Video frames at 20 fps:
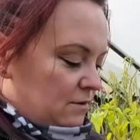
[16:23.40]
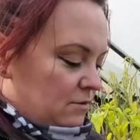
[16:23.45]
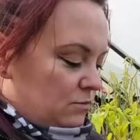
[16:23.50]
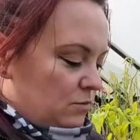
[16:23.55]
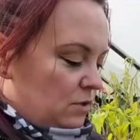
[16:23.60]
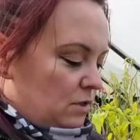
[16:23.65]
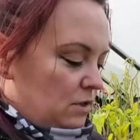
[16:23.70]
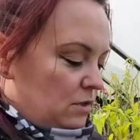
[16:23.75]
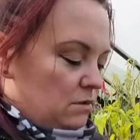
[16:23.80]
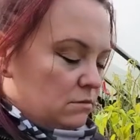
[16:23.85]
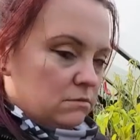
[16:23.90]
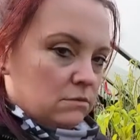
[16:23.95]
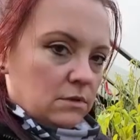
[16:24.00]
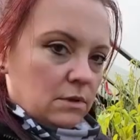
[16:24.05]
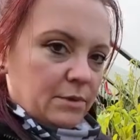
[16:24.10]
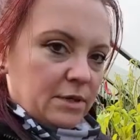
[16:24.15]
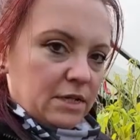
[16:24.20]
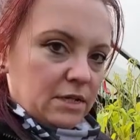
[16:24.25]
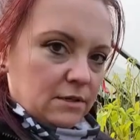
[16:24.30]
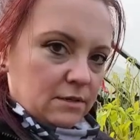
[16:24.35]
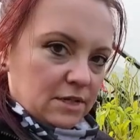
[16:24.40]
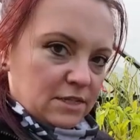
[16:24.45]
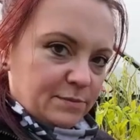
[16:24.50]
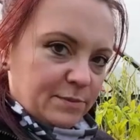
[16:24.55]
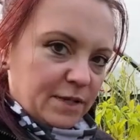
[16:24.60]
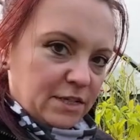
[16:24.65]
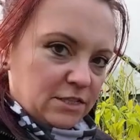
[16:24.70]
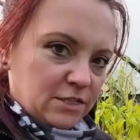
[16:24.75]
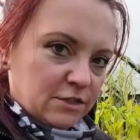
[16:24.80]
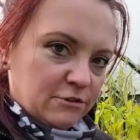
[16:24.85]
well, I mean, it's
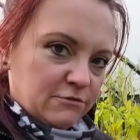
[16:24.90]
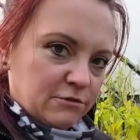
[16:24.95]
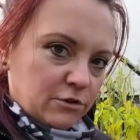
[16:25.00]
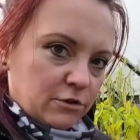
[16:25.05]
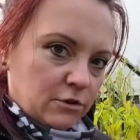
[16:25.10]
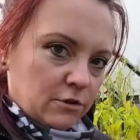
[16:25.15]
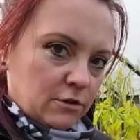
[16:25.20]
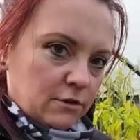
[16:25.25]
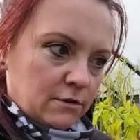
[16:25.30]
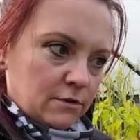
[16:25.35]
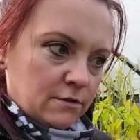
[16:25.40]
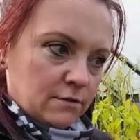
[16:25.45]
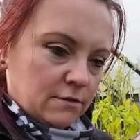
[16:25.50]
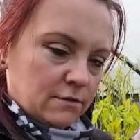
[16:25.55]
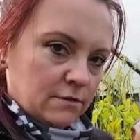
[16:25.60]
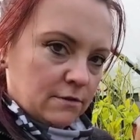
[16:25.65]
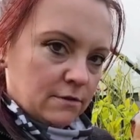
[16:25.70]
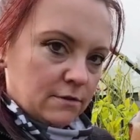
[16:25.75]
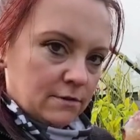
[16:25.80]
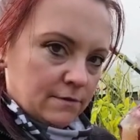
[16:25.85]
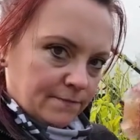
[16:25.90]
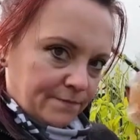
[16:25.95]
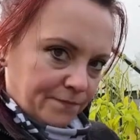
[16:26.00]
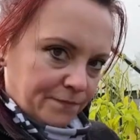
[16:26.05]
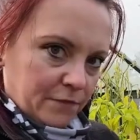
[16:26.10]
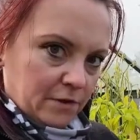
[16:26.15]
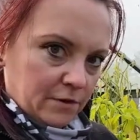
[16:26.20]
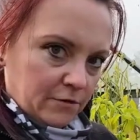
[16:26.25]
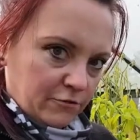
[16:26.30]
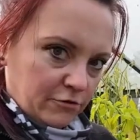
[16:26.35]
meant to grow
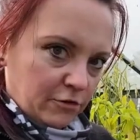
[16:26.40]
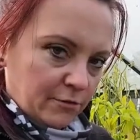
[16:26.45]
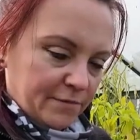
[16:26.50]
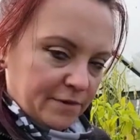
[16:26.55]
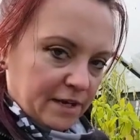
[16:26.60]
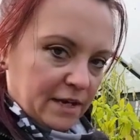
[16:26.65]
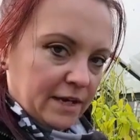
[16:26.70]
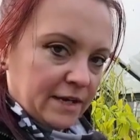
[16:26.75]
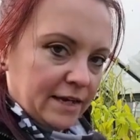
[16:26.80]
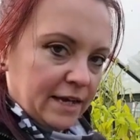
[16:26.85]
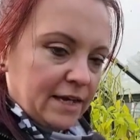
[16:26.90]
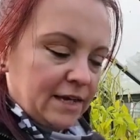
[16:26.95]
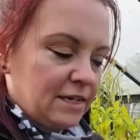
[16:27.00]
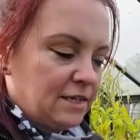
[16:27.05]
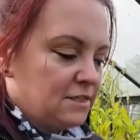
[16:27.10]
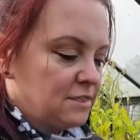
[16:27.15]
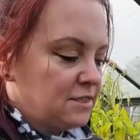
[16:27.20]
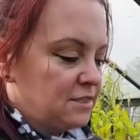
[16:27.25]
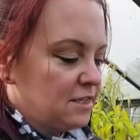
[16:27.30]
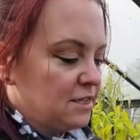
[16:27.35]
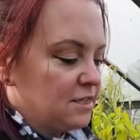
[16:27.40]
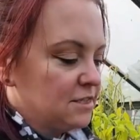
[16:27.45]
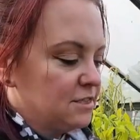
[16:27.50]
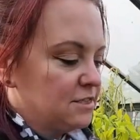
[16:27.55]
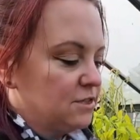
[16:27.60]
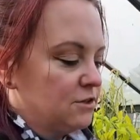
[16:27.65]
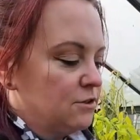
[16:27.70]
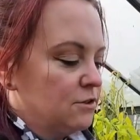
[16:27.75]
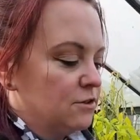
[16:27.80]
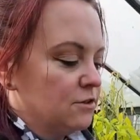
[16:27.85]
from that again, isn't it?
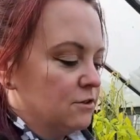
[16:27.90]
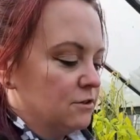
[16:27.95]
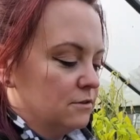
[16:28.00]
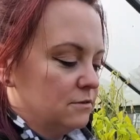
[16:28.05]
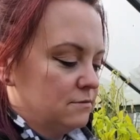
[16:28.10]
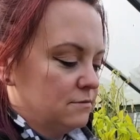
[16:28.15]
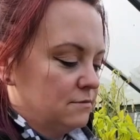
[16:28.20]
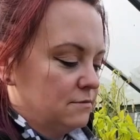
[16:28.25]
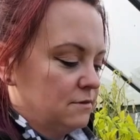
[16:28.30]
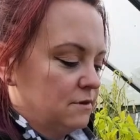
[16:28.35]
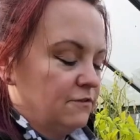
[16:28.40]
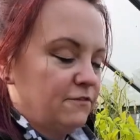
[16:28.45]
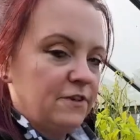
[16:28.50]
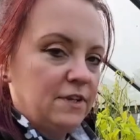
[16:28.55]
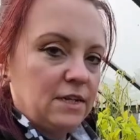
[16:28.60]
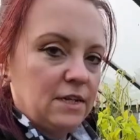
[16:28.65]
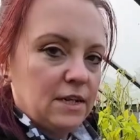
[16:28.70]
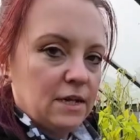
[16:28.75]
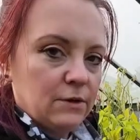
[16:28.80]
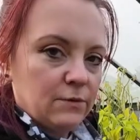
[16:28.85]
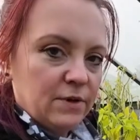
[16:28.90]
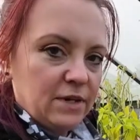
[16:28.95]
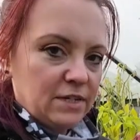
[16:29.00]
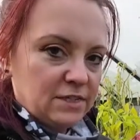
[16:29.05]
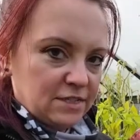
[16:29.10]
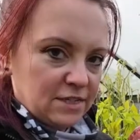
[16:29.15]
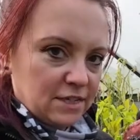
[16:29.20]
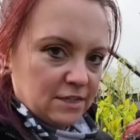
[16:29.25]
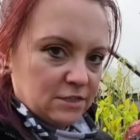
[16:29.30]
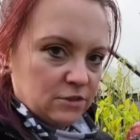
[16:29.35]
So I feel like when
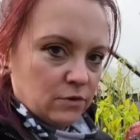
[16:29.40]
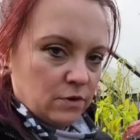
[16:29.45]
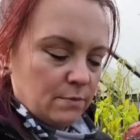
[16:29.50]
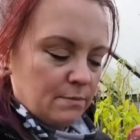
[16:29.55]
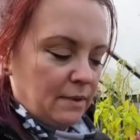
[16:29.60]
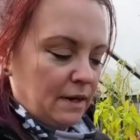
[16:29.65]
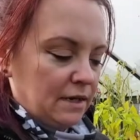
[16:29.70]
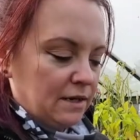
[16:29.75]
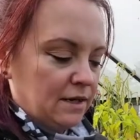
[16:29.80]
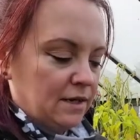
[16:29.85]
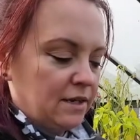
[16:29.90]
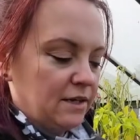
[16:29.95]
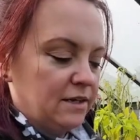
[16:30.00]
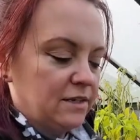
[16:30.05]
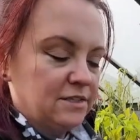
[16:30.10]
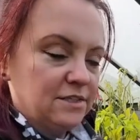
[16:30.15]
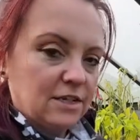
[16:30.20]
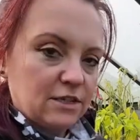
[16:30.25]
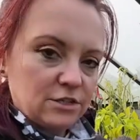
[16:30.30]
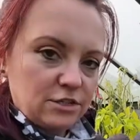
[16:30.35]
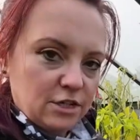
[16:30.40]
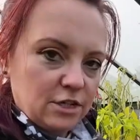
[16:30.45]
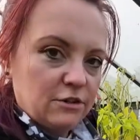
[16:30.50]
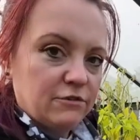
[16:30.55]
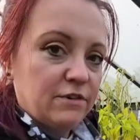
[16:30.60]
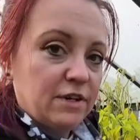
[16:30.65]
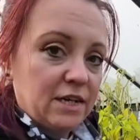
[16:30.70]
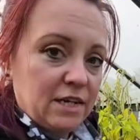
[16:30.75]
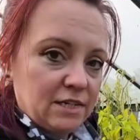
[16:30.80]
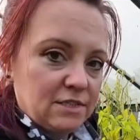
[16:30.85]
it starts going manky, it's actually
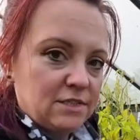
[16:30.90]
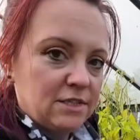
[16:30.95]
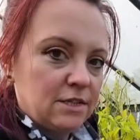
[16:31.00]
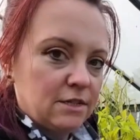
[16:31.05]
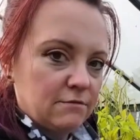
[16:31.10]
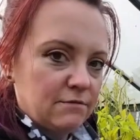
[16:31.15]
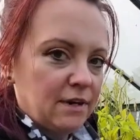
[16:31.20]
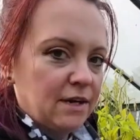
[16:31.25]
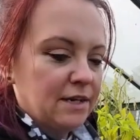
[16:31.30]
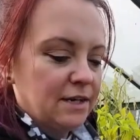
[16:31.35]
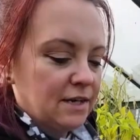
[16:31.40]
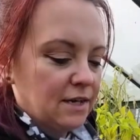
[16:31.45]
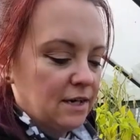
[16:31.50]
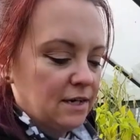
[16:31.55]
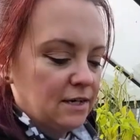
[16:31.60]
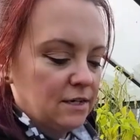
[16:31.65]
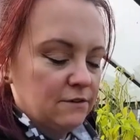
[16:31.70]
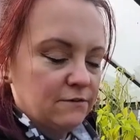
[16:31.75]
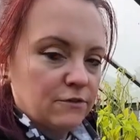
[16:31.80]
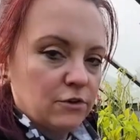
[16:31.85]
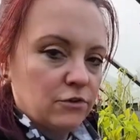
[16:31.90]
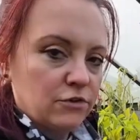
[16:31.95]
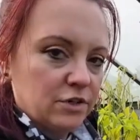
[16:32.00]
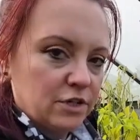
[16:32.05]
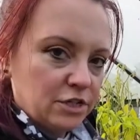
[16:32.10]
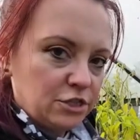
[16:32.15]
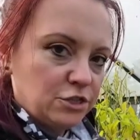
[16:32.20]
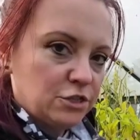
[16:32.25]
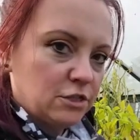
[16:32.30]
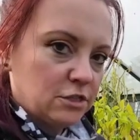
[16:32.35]
creating the right kind of
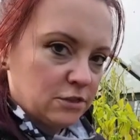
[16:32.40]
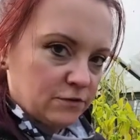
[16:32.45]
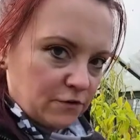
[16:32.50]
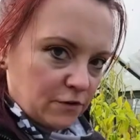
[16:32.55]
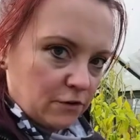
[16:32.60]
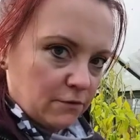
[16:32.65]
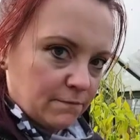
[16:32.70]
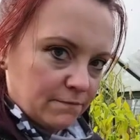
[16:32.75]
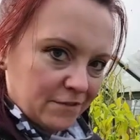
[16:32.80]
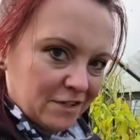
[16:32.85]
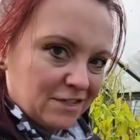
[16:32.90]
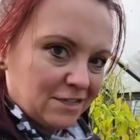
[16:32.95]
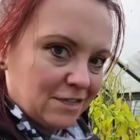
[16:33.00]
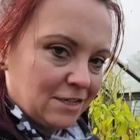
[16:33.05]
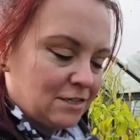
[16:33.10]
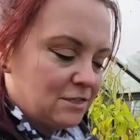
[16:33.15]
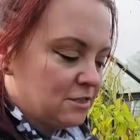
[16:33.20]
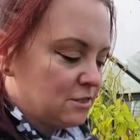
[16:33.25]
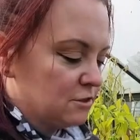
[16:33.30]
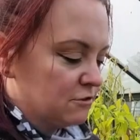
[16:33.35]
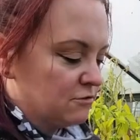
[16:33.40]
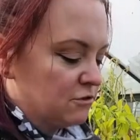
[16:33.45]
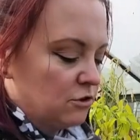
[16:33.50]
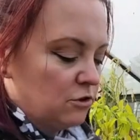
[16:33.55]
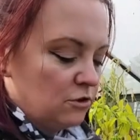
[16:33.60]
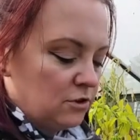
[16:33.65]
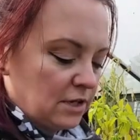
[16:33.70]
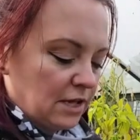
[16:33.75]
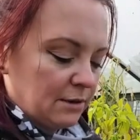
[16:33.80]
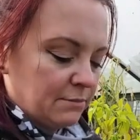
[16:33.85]
conditions for the seeds to
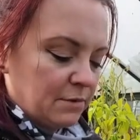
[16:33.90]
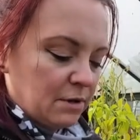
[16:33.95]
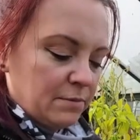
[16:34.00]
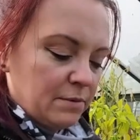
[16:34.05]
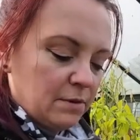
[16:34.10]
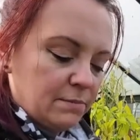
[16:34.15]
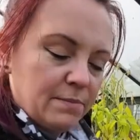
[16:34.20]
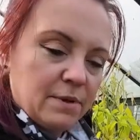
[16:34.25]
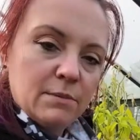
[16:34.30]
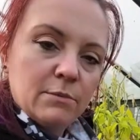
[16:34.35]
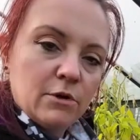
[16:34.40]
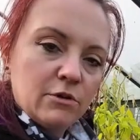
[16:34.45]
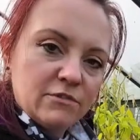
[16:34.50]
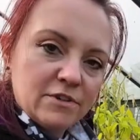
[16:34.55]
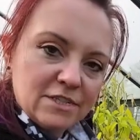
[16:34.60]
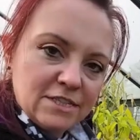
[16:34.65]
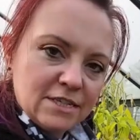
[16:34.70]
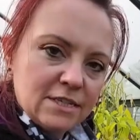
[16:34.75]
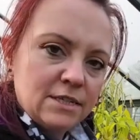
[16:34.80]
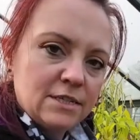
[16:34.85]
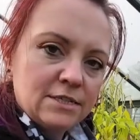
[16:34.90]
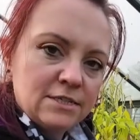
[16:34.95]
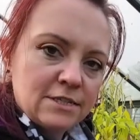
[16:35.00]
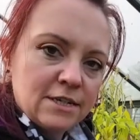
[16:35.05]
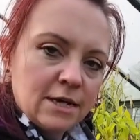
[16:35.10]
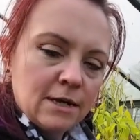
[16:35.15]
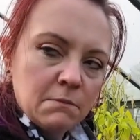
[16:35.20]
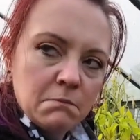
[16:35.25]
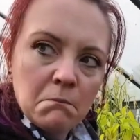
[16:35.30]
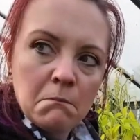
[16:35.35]
grow, like maybe a bit more acidity.
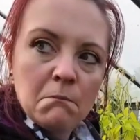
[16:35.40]
I